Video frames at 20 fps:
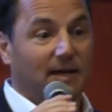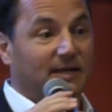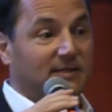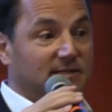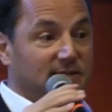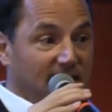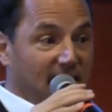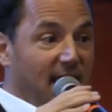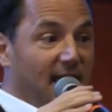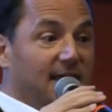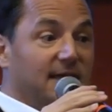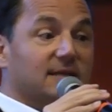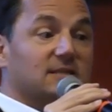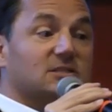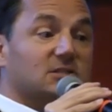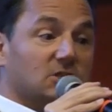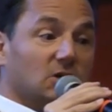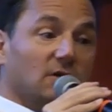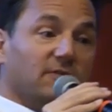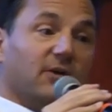And today,
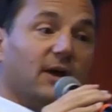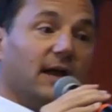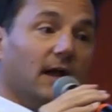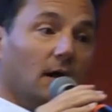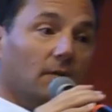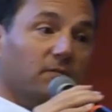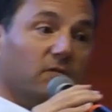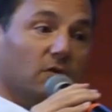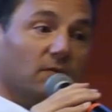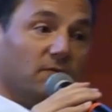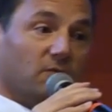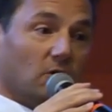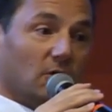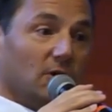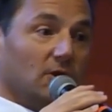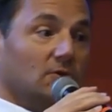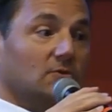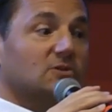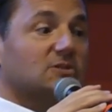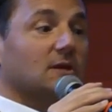it's still very helpful for you.